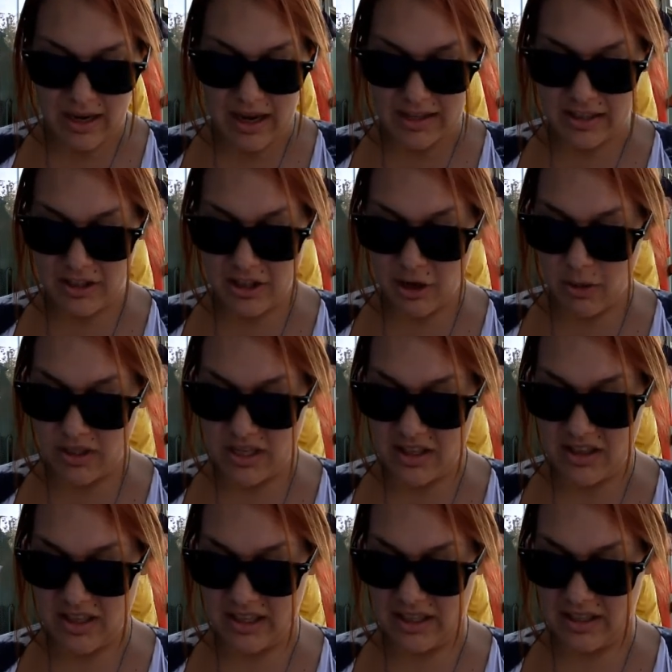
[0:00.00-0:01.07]
I didn't know what to
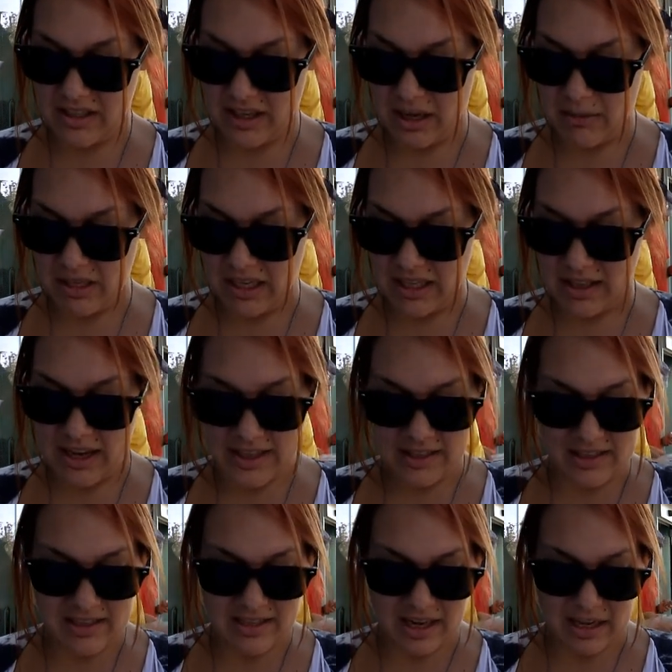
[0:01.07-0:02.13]
think. I mean, I liked
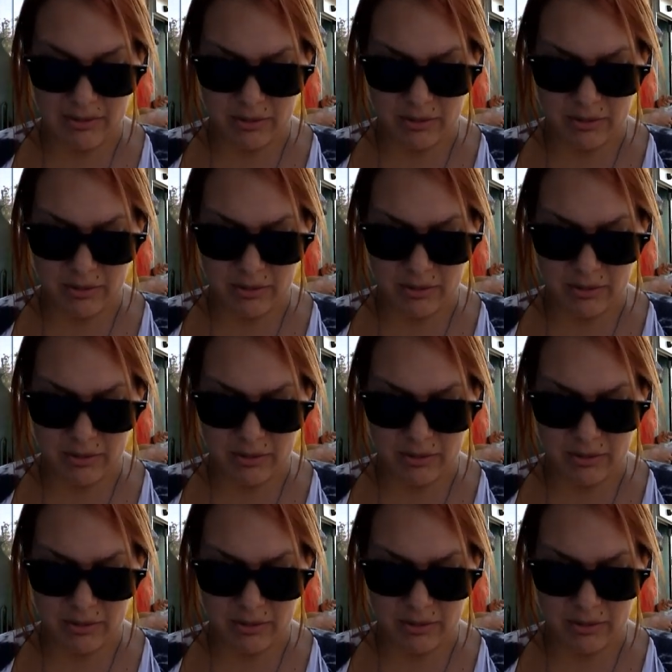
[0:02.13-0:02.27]
this guy,